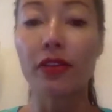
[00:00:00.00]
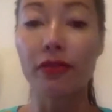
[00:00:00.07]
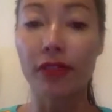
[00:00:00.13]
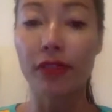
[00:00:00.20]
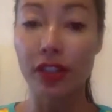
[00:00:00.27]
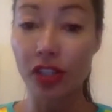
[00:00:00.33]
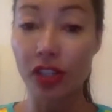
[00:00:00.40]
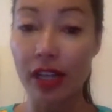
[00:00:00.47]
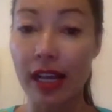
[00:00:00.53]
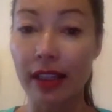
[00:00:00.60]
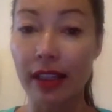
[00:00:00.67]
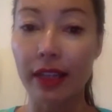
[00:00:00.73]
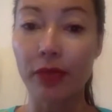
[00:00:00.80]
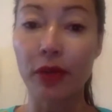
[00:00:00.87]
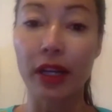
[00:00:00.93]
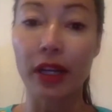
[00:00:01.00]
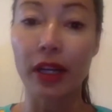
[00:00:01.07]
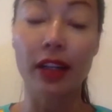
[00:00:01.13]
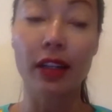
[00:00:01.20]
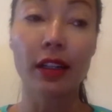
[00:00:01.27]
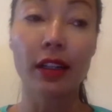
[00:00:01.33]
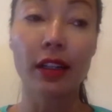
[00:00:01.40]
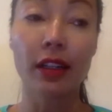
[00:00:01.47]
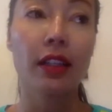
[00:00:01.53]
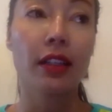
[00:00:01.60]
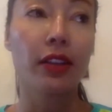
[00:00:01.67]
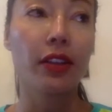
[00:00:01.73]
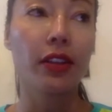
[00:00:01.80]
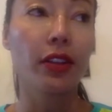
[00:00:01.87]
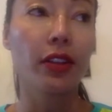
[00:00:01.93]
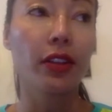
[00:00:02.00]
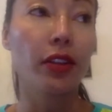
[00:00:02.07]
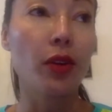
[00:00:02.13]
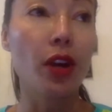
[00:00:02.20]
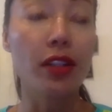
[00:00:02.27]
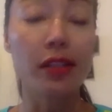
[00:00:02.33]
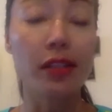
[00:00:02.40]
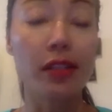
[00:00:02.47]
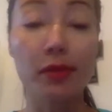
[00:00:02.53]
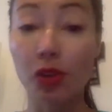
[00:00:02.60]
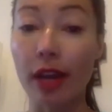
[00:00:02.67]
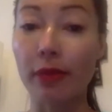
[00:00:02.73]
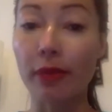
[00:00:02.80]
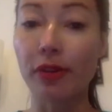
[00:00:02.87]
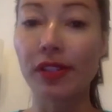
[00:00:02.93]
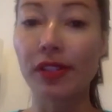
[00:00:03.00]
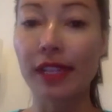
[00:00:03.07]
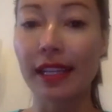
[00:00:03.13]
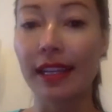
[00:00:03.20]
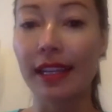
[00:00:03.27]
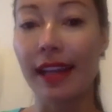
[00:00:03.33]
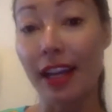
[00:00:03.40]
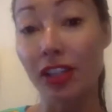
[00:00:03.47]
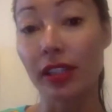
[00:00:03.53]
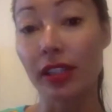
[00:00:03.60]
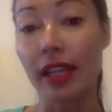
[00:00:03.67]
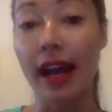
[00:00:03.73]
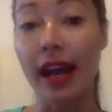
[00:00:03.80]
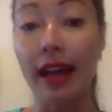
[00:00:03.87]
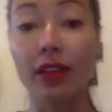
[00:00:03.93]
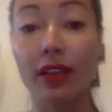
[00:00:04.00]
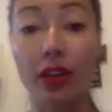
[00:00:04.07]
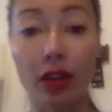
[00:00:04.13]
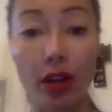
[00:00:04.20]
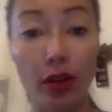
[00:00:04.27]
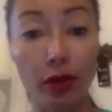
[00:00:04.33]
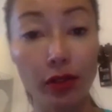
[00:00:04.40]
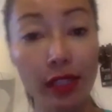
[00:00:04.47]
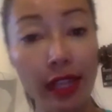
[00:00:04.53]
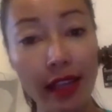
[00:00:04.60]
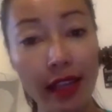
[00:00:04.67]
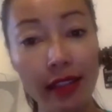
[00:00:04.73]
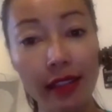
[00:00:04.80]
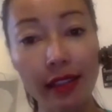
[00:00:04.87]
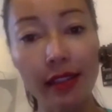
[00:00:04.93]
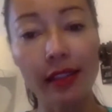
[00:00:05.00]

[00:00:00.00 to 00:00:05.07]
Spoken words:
functionality where our subscribers can actually add their own tests,